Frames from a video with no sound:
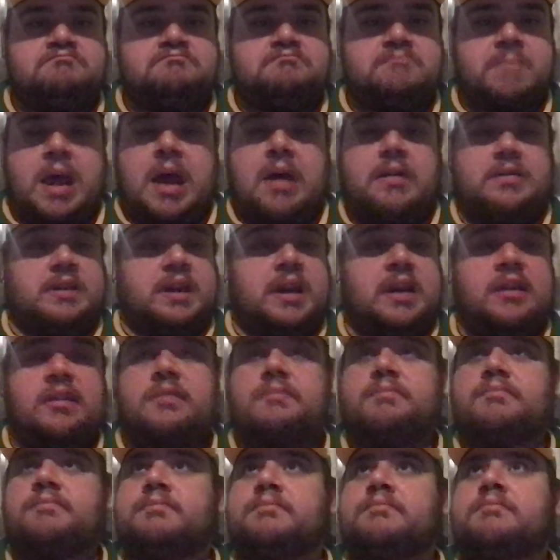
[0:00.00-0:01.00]
I'll take
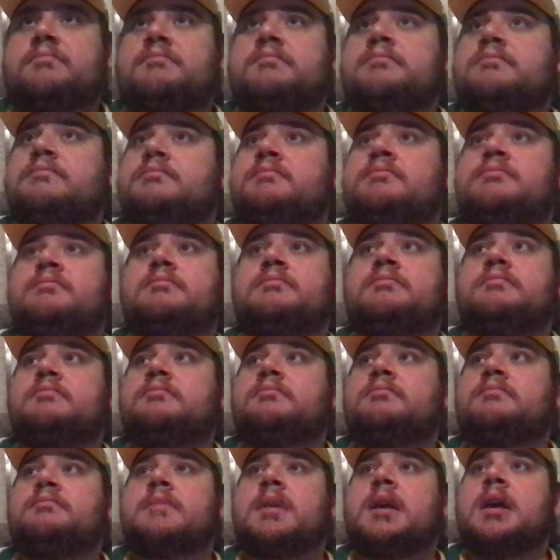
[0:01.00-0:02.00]
it.
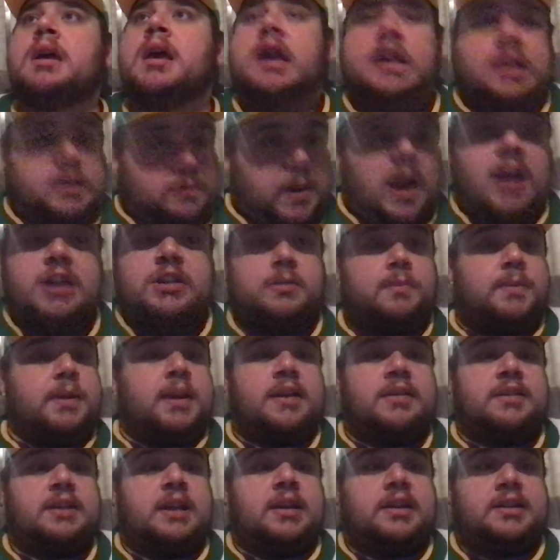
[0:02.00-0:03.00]
Especially
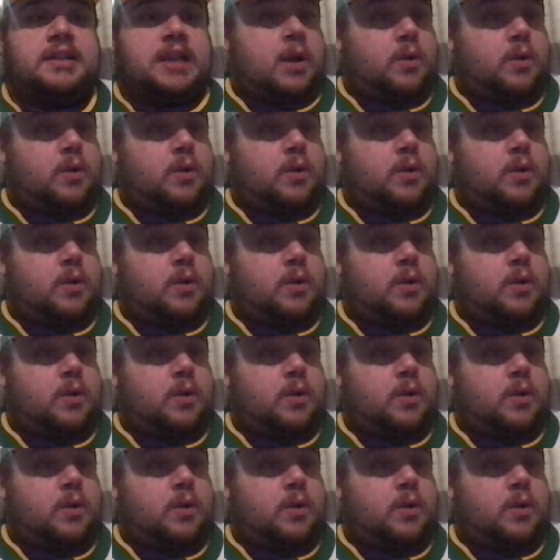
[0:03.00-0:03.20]
because, like I say,